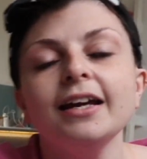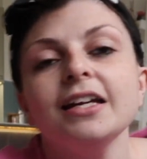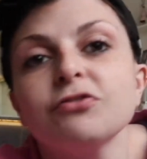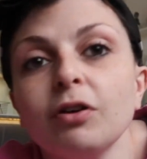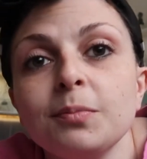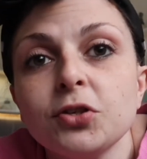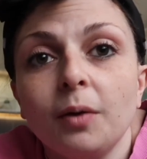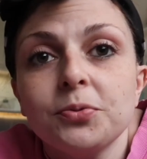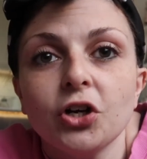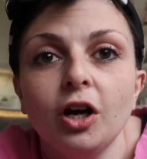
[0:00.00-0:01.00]
It's from
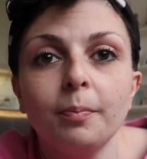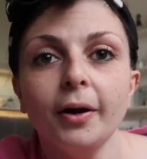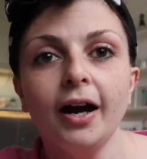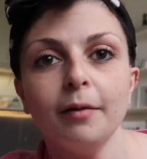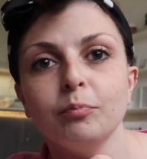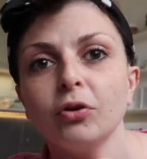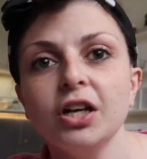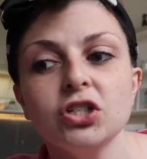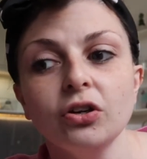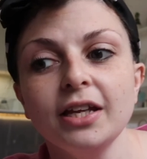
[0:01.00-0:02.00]
Topshop. I'm pretty
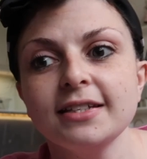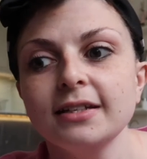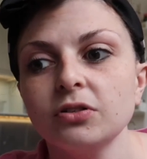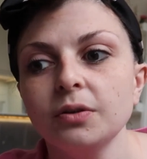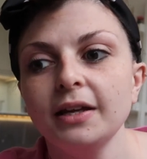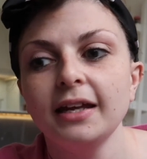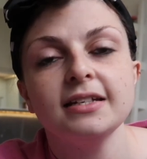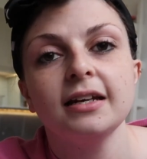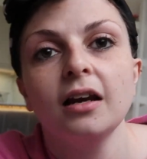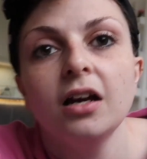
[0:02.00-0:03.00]
sure they still do it. They
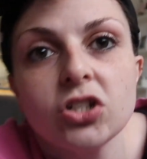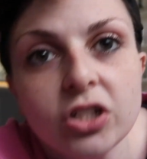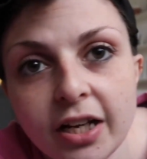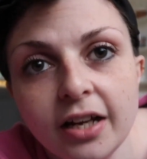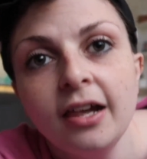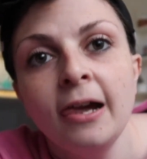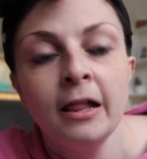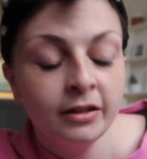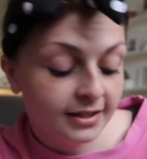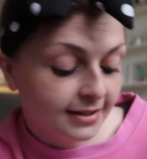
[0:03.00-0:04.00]
did it last year.
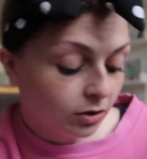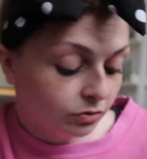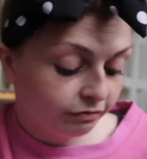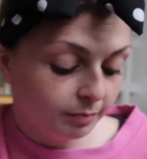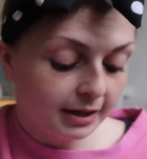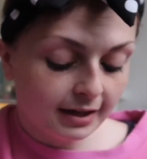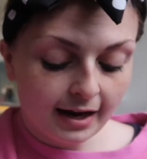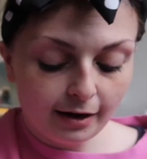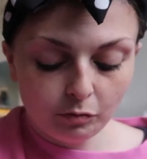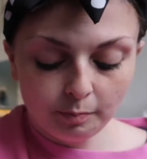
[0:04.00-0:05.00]
This is old for me
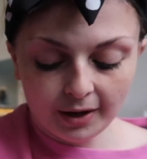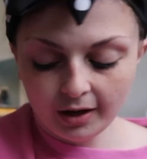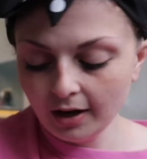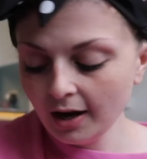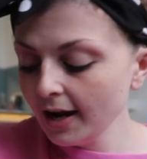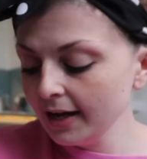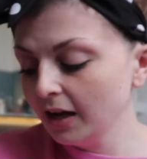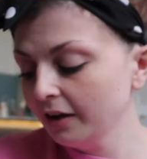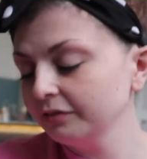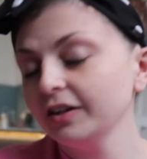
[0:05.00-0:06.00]
now, but I
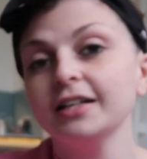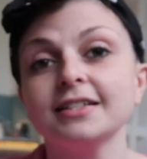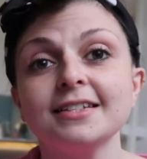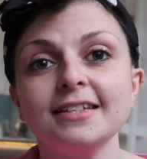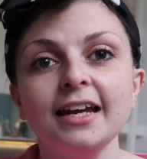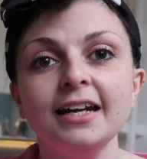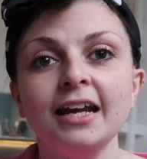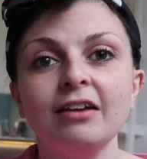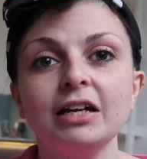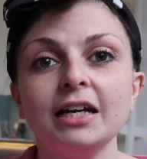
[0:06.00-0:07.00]
love it. To sit in
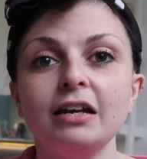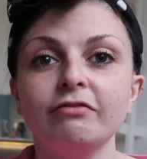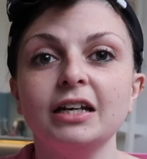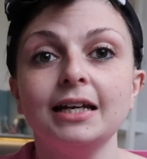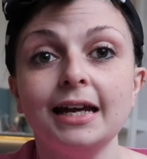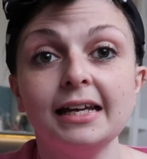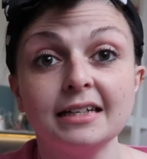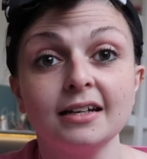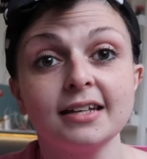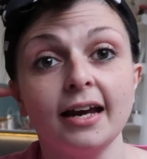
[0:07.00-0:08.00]
here in an evening, it
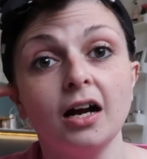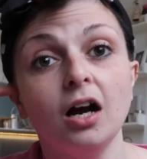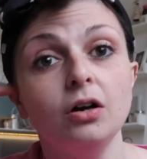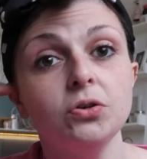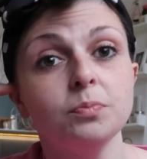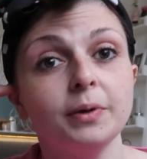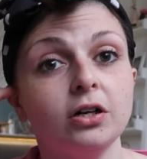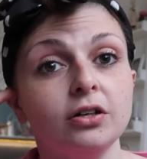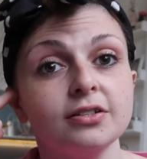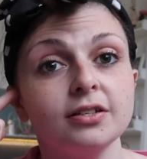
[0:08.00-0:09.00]
does get cold
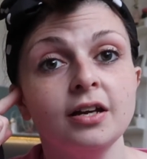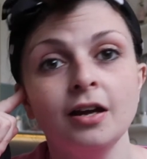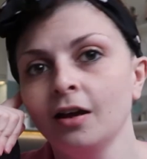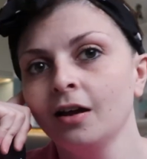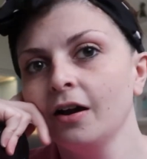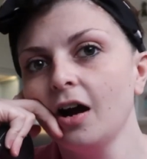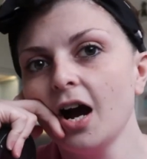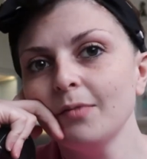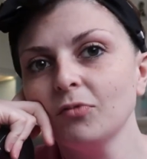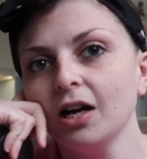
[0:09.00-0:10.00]
because
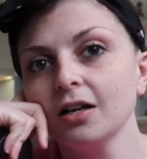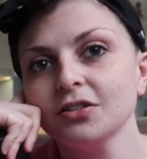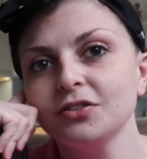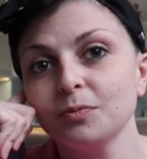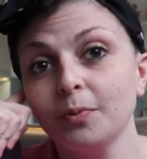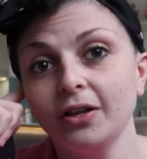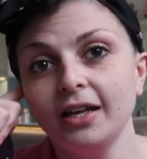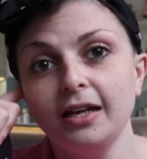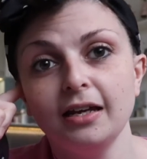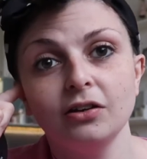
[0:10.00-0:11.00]
I'm reluctant to put the
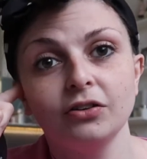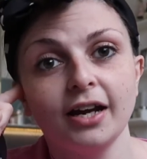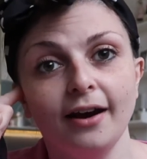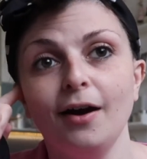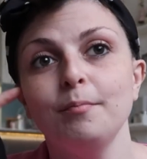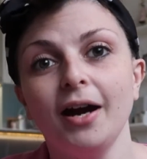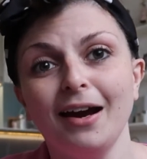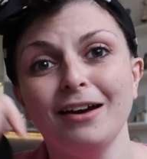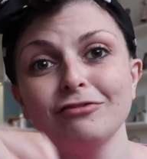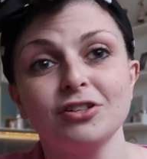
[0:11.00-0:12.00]
heating on yet. I might
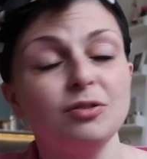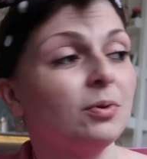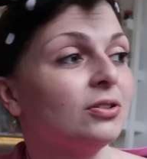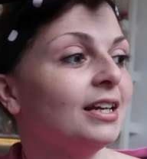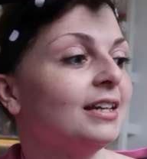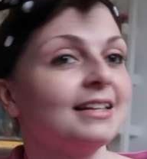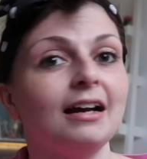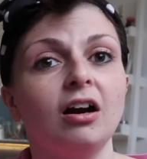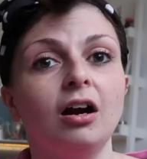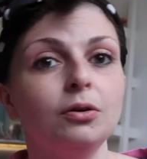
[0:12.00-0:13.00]
have to because it is
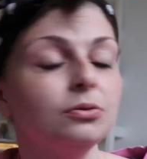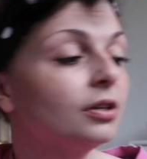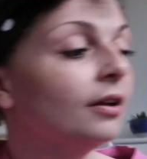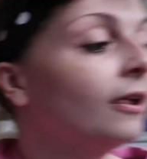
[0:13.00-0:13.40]
that cold.